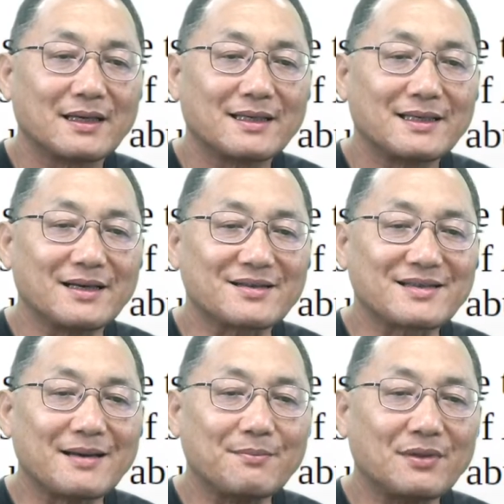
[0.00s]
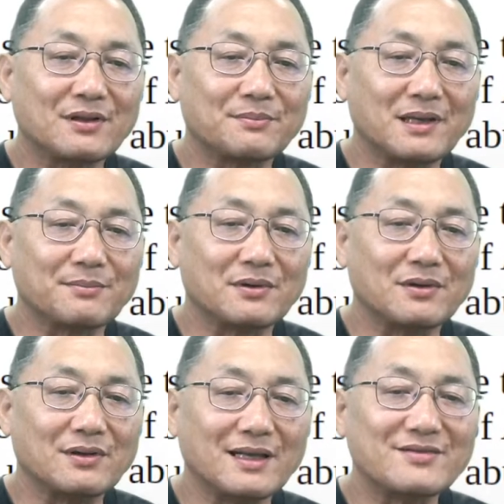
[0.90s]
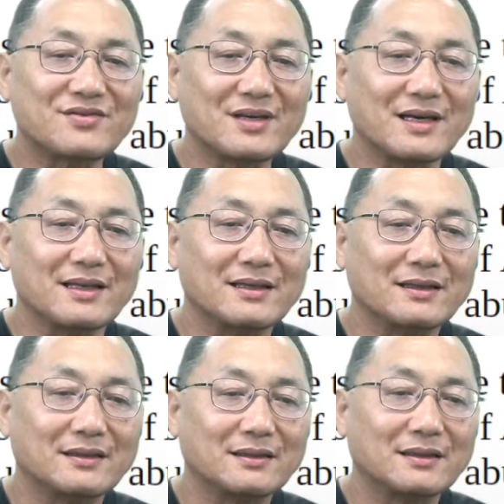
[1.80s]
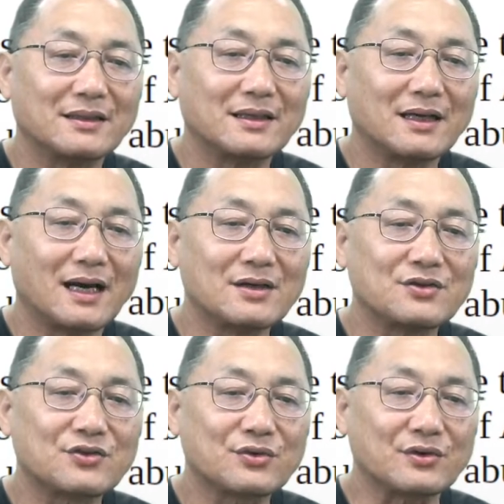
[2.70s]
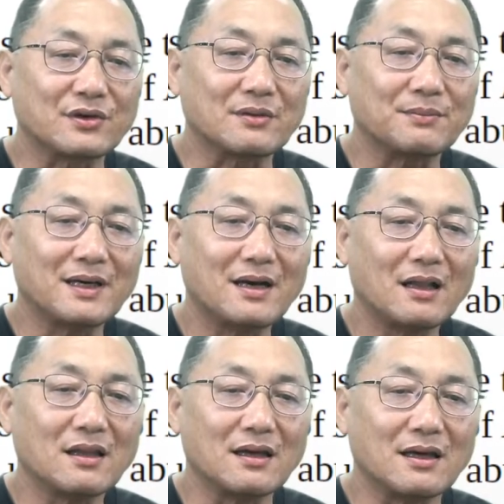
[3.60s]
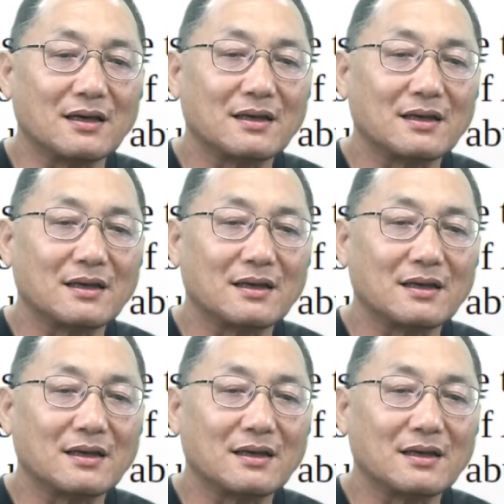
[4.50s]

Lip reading: He assembled the people and said, I adjure by Allah,